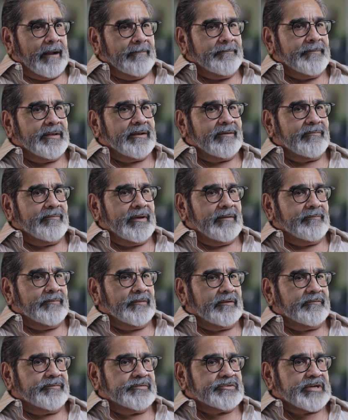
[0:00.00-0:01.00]
I've been a
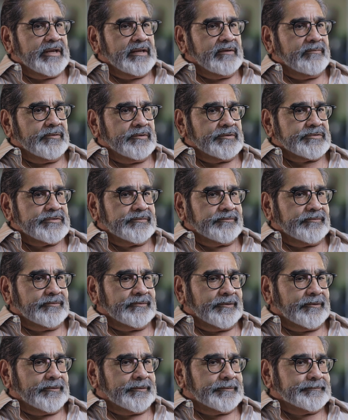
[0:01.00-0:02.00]
member of Chambers
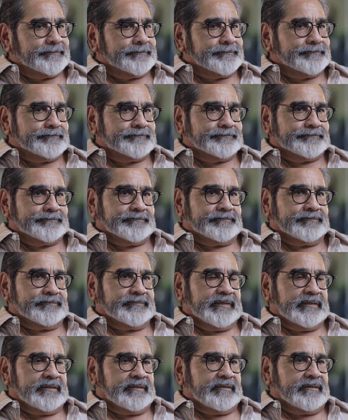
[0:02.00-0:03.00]
for,
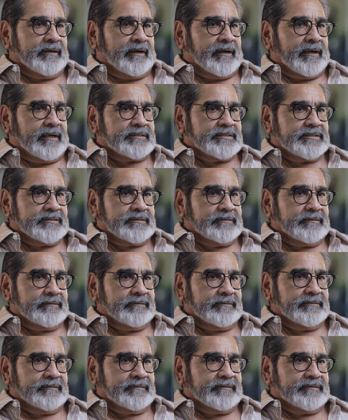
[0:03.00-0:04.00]
gosh,
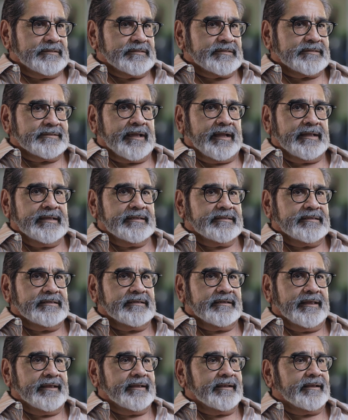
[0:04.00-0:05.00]
since
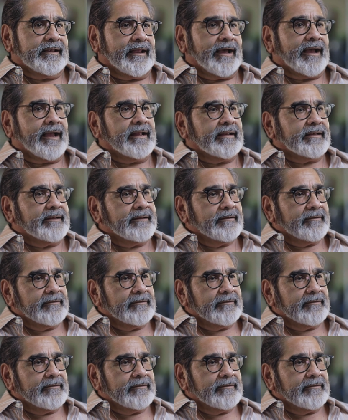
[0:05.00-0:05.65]
1989.